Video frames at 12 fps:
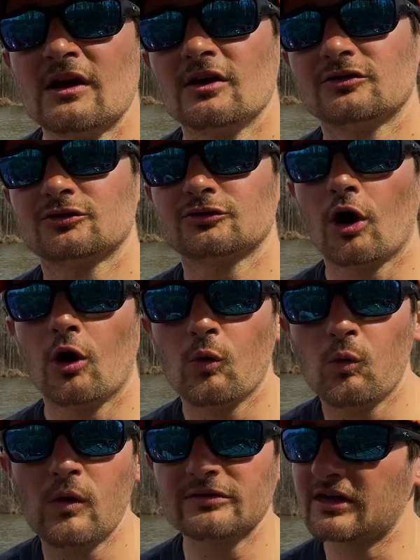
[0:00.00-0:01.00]
So
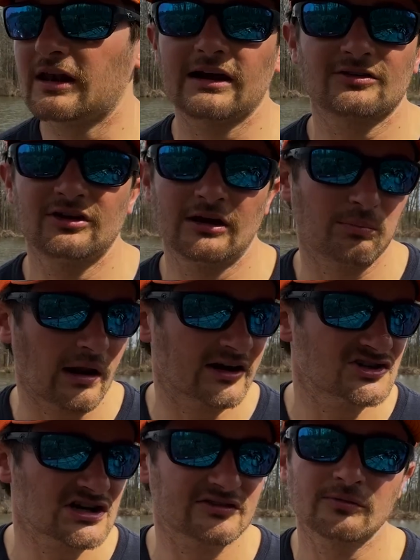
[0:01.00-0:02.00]
with that, like I said, a
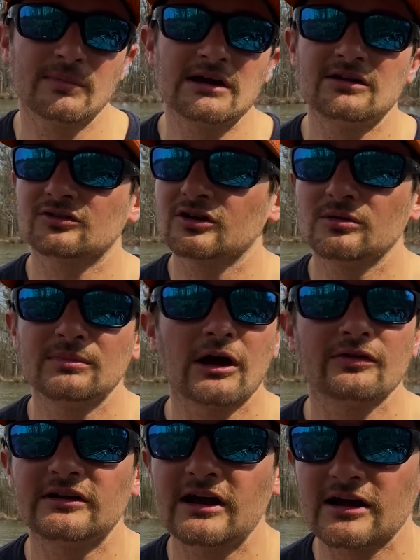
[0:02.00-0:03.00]
bladed jig for me is going to be
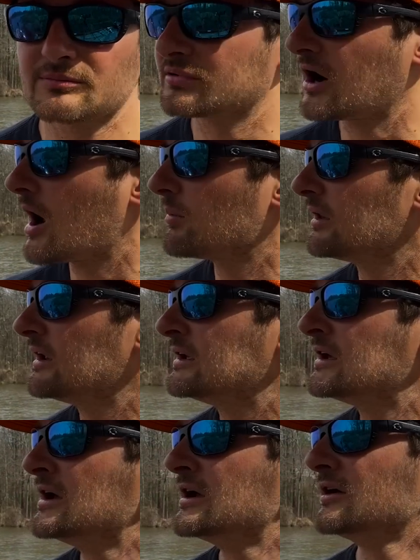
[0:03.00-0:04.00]
on the deck
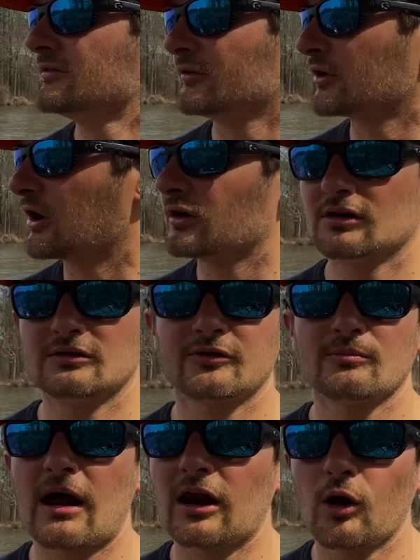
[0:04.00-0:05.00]
probably for
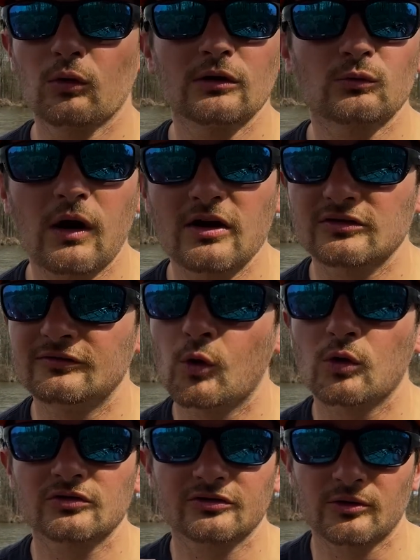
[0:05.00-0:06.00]
my lowland
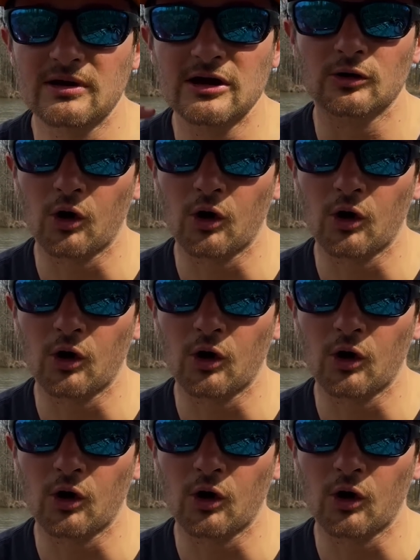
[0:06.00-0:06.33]
reservoirs from here